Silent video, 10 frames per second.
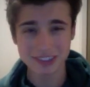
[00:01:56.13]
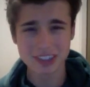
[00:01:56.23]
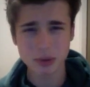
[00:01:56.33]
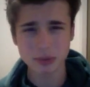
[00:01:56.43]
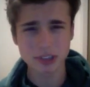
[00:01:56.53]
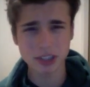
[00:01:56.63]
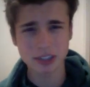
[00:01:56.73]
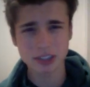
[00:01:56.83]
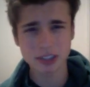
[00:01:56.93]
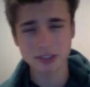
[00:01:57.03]
don't
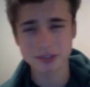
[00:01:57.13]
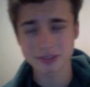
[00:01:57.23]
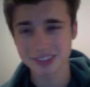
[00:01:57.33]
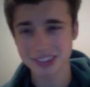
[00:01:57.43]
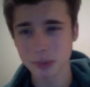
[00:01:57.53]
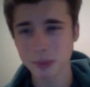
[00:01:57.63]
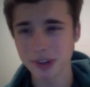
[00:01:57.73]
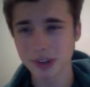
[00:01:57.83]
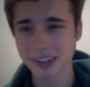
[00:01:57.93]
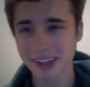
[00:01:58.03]
judge
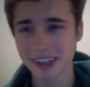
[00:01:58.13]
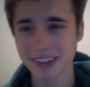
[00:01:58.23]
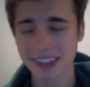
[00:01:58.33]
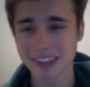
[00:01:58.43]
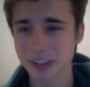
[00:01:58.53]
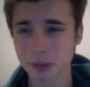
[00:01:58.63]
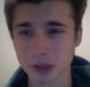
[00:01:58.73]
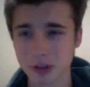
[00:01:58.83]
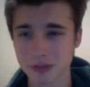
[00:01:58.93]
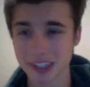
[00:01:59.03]
someone unless you're
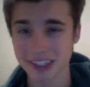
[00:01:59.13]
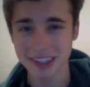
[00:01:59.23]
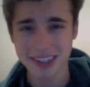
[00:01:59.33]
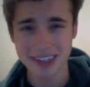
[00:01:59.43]
perfect.